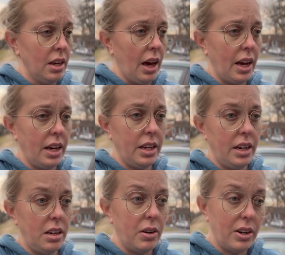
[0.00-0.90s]
And
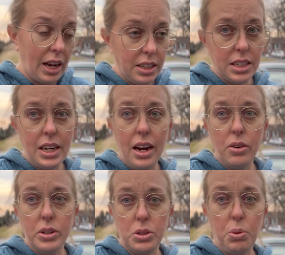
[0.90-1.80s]
in around 18
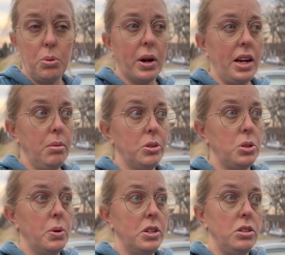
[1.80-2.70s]
hours, we were able
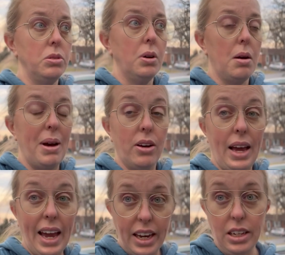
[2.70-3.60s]
to undo about
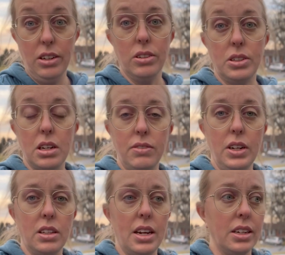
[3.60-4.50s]
8 years of
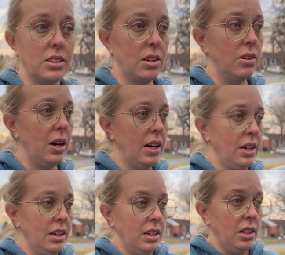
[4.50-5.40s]
neglect. So
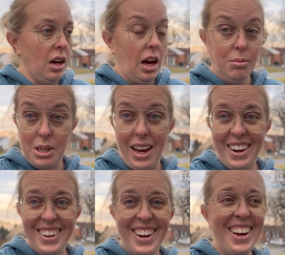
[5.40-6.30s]
I'm
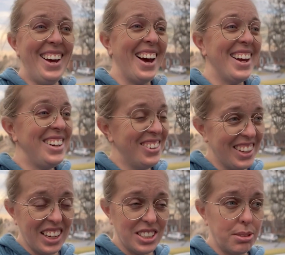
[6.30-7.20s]
tired. I know the
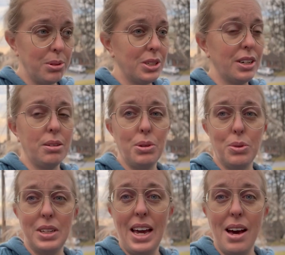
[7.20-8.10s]
customer is going to be
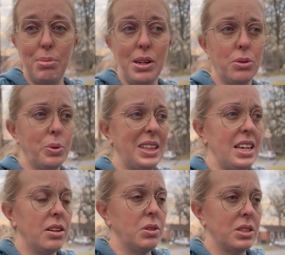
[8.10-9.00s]
really happy with the
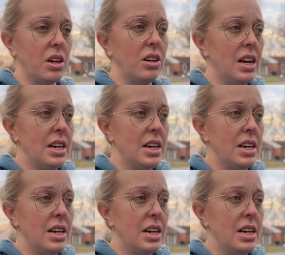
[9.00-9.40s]
end result.